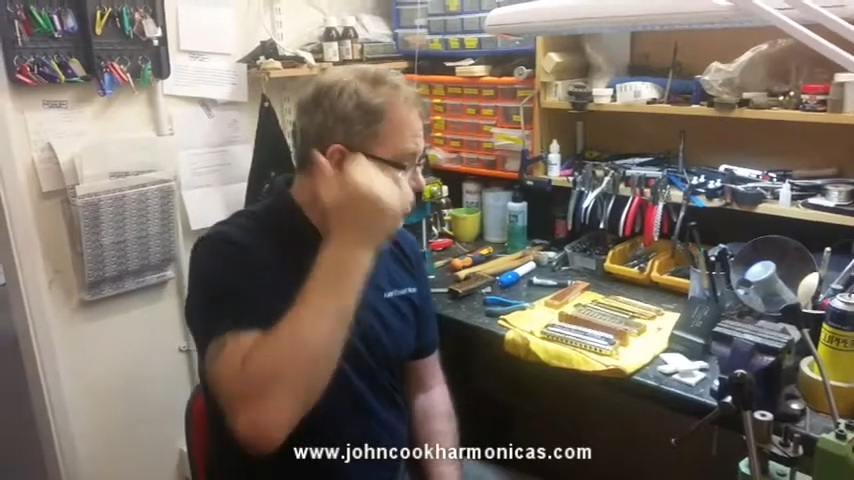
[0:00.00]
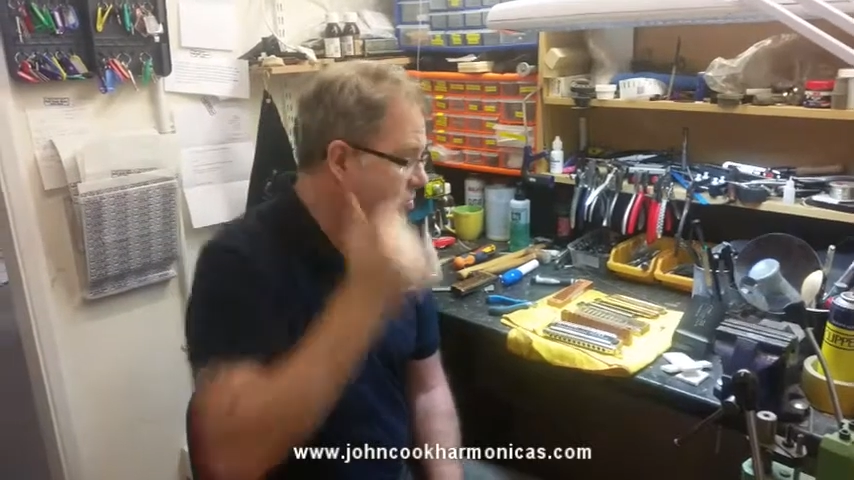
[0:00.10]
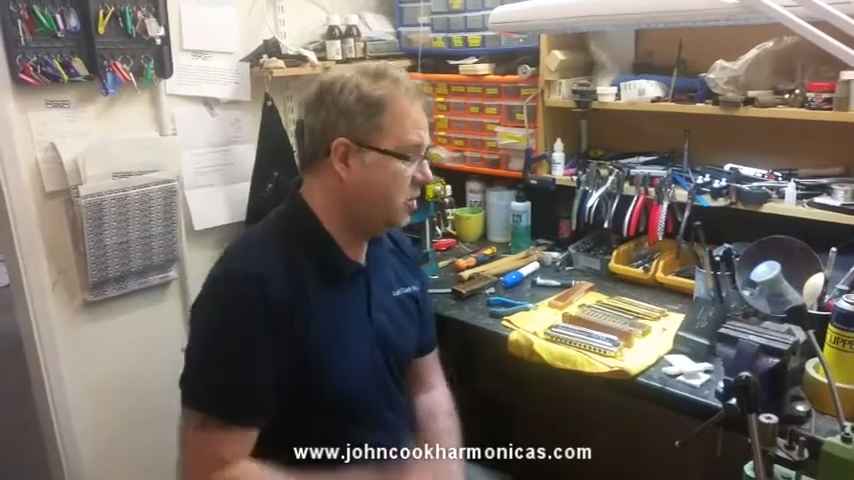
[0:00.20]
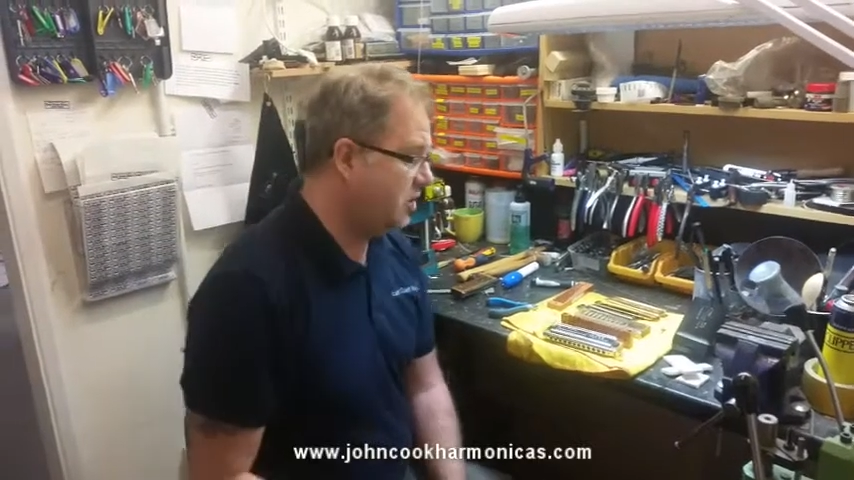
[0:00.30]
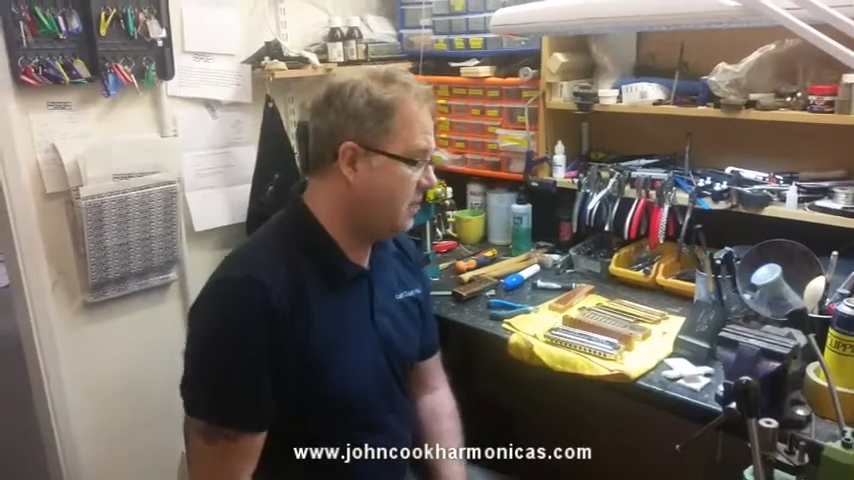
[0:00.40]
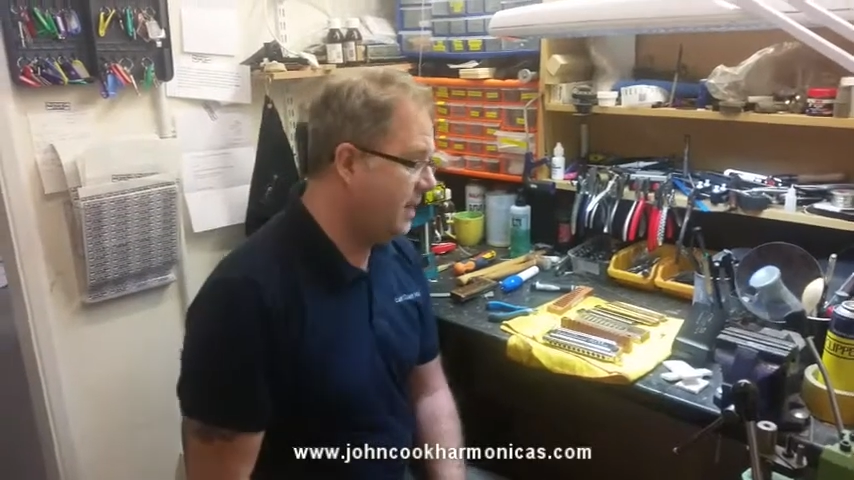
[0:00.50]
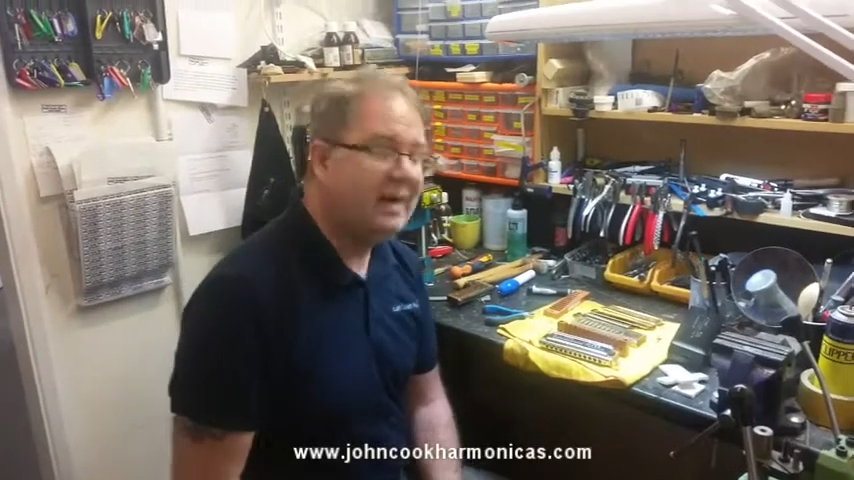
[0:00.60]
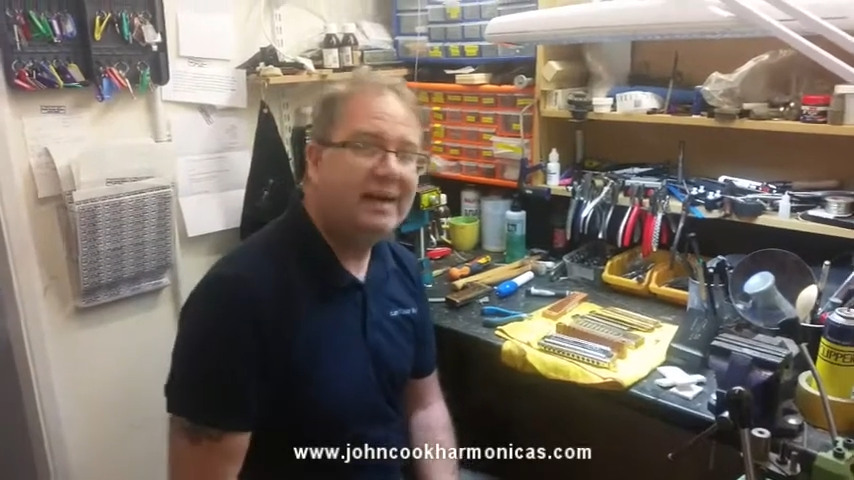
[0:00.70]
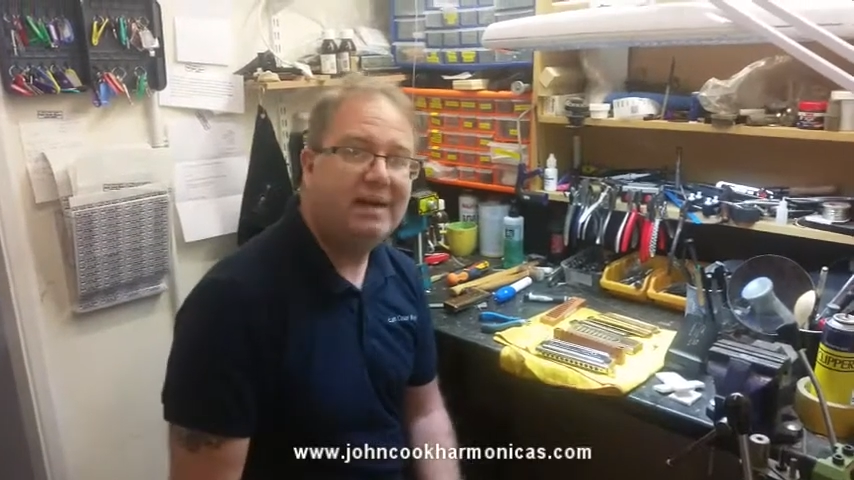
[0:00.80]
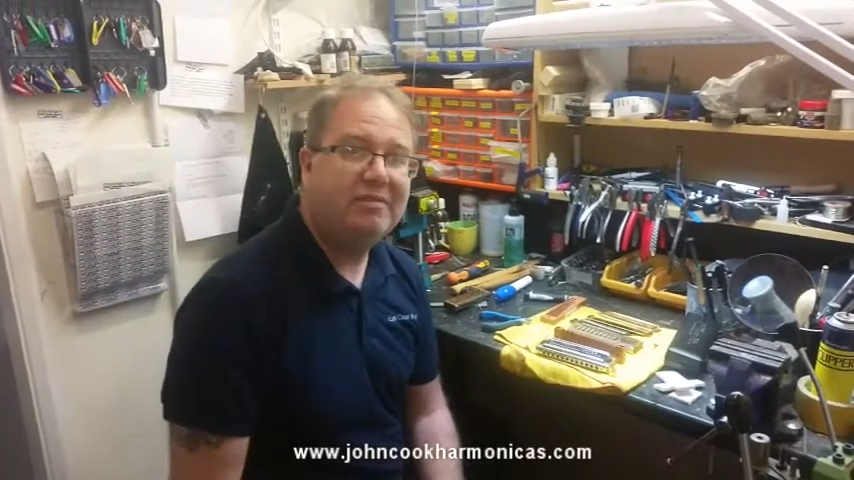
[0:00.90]
talking about
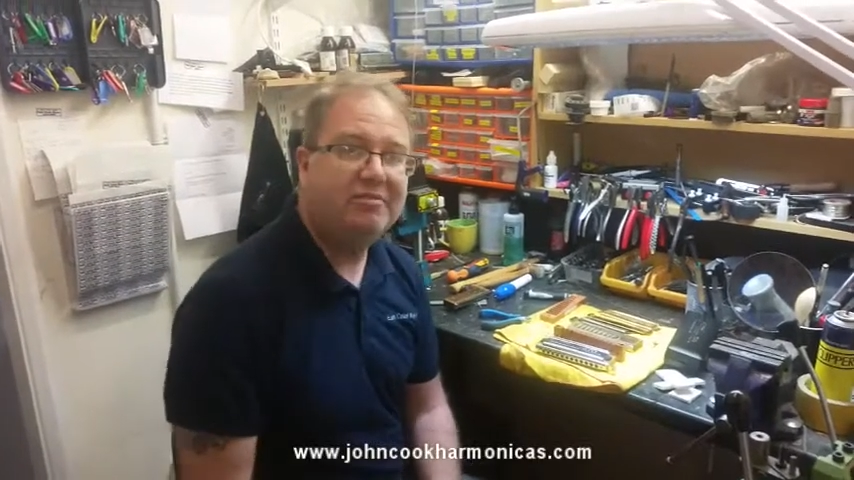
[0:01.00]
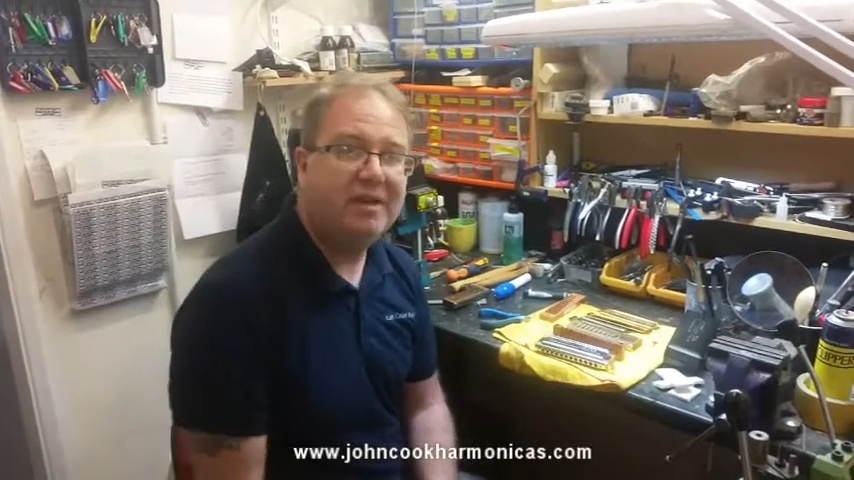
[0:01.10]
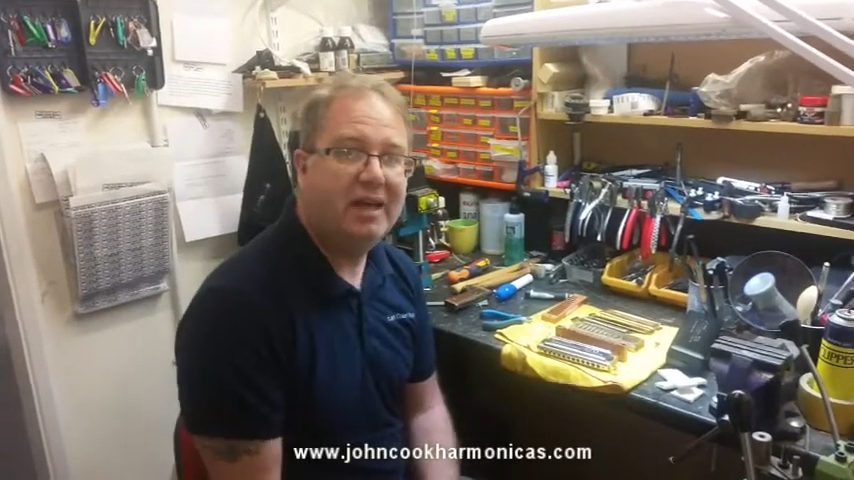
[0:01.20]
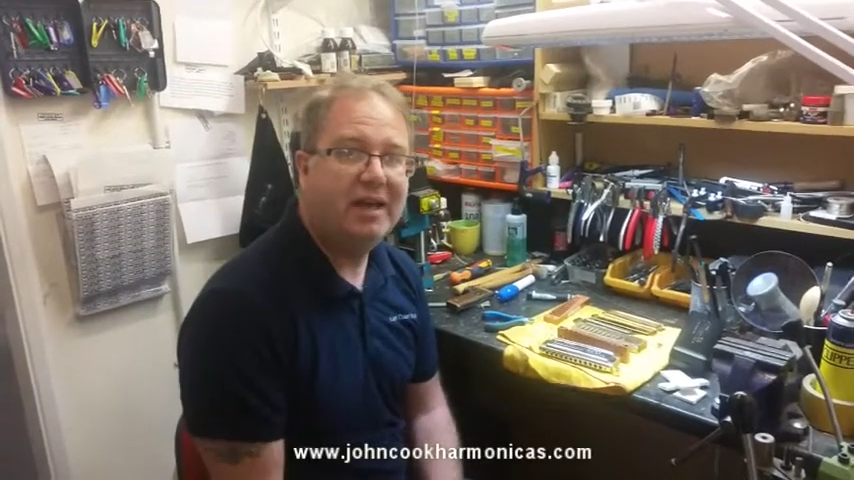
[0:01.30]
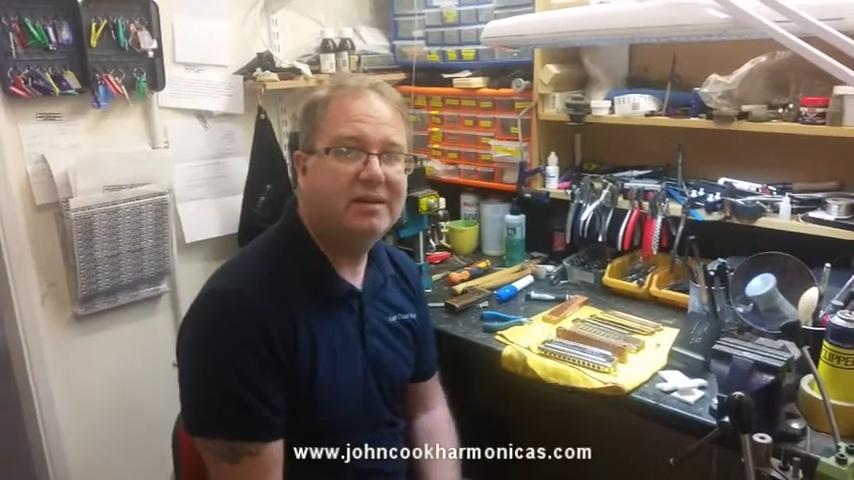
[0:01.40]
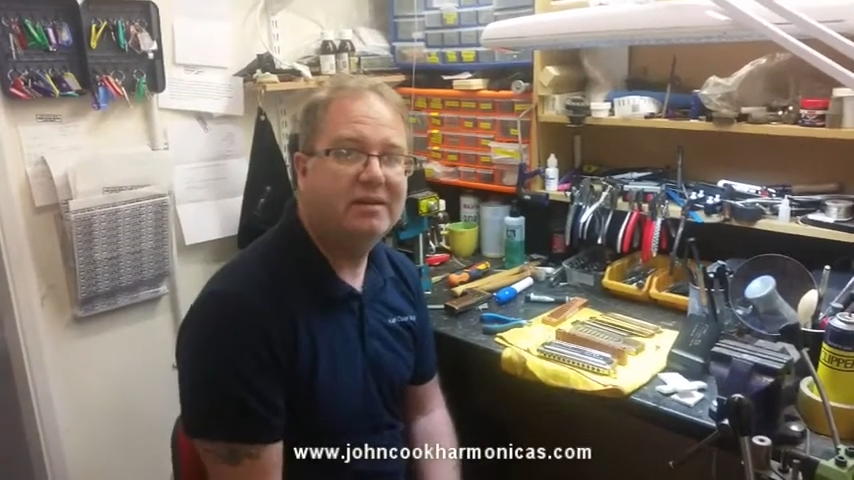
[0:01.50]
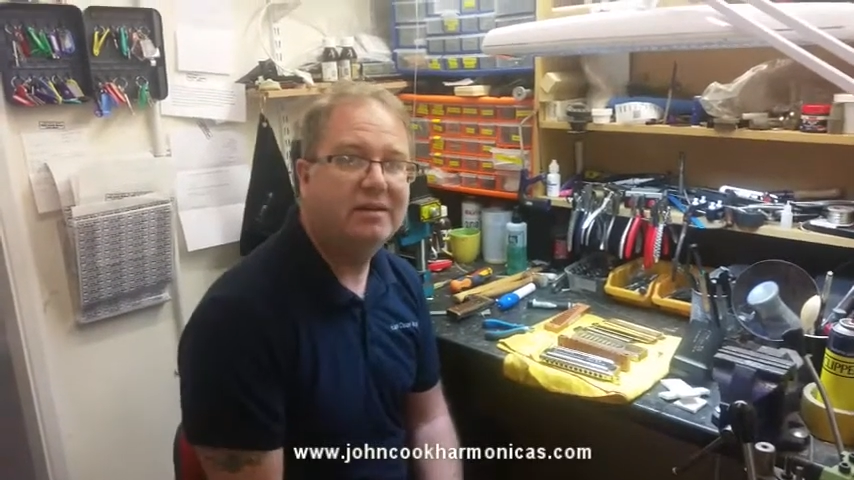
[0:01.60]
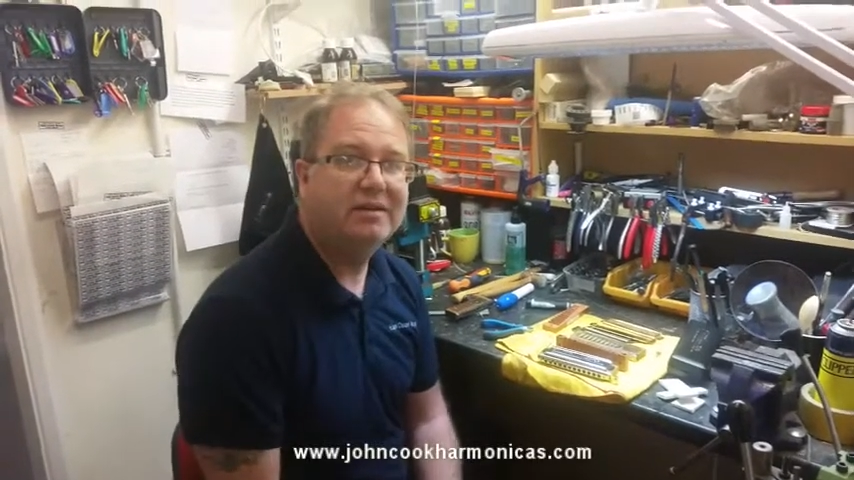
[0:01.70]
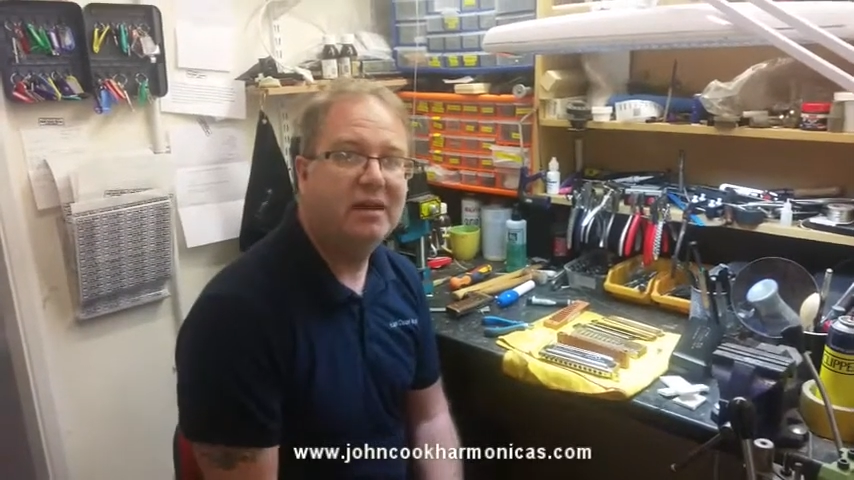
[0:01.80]
left-handed